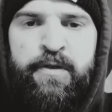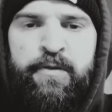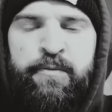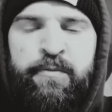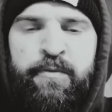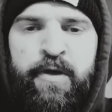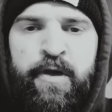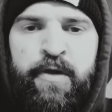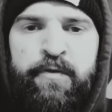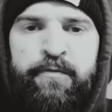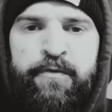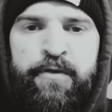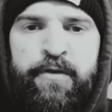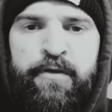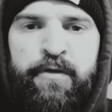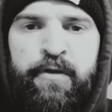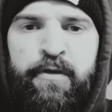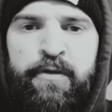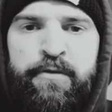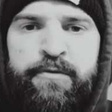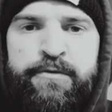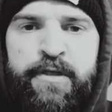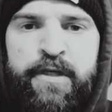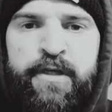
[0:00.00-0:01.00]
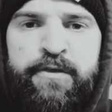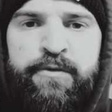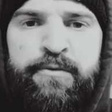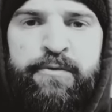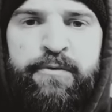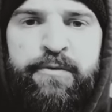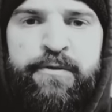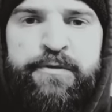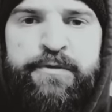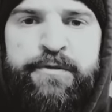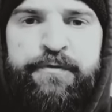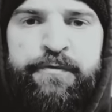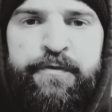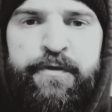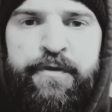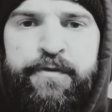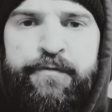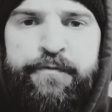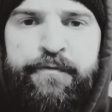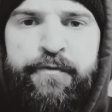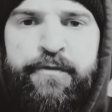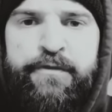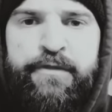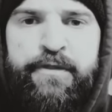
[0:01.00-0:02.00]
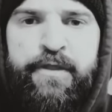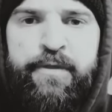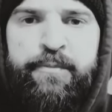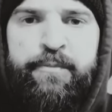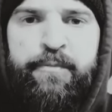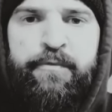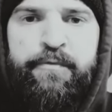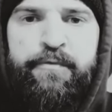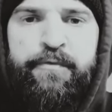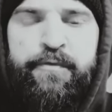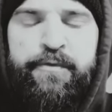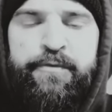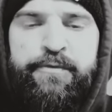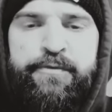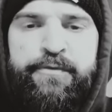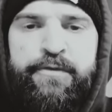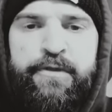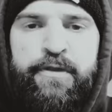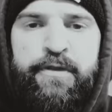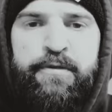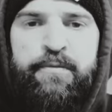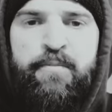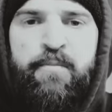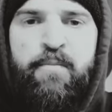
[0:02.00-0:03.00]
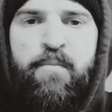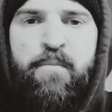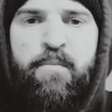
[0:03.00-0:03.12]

and we're having to close our doors for the foreseeable future.